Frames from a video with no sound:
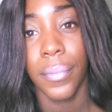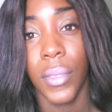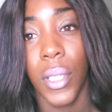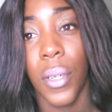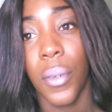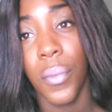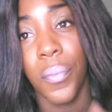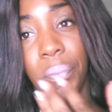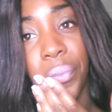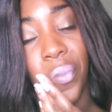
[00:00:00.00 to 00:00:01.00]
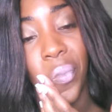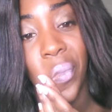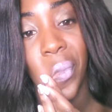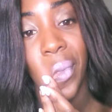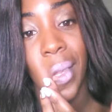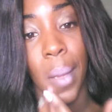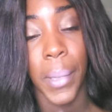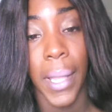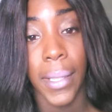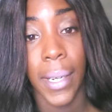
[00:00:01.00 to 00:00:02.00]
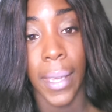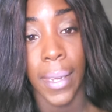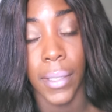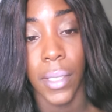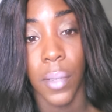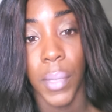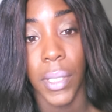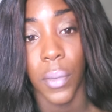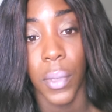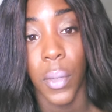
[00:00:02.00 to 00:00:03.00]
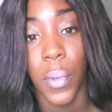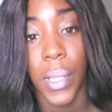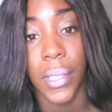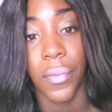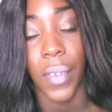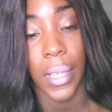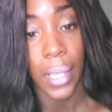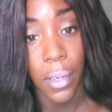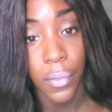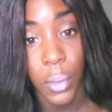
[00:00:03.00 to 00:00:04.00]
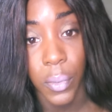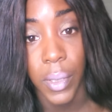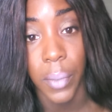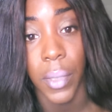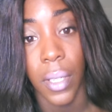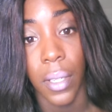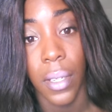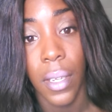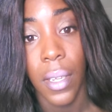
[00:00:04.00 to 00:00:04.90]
So I'm glad that I got it done, because I really wanted to find out if there was something